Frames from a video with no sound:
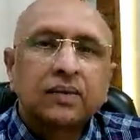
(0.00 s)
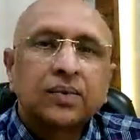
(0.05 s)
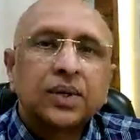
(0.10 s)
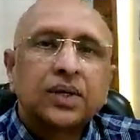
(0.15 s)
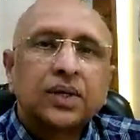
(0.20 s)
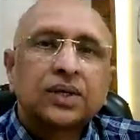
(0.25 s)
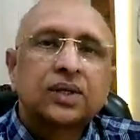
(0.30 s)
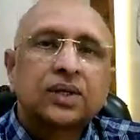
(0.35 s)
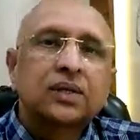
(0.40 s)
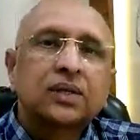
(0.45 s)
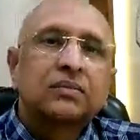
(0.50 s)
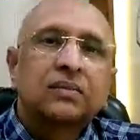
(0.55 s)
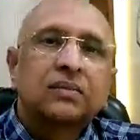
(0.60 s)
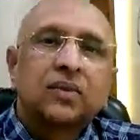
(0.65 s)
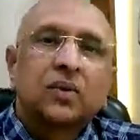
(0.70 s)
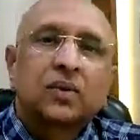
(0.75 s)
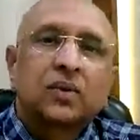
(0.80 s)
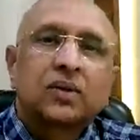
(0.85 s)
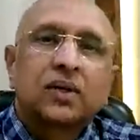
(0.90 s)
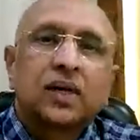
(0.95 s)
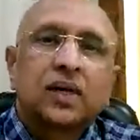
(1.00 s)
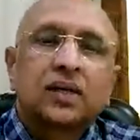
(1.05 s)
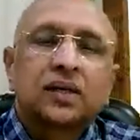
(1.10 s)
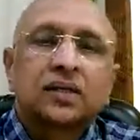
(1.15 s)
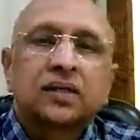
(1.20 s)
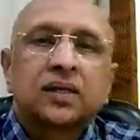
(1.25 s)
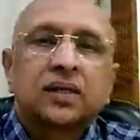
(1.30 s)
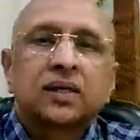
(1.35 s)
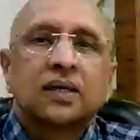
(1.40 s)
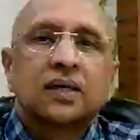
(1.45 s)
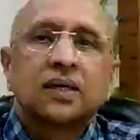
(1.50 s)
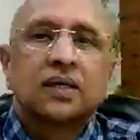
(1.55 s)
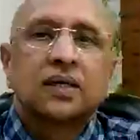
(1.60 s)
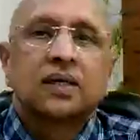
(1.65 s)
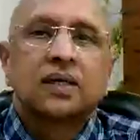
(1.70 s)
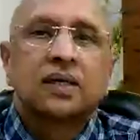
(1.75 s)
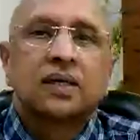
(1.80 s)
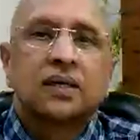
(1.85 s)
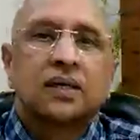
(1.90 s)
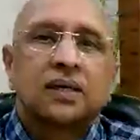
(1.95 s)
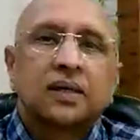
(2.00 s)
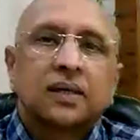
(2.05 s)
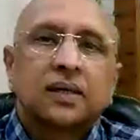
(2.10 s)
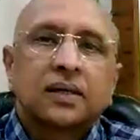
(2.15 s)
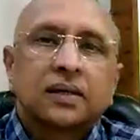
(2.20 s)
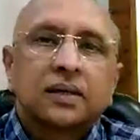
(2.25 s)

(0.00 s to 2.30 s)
which Dr. Rajan Sankaran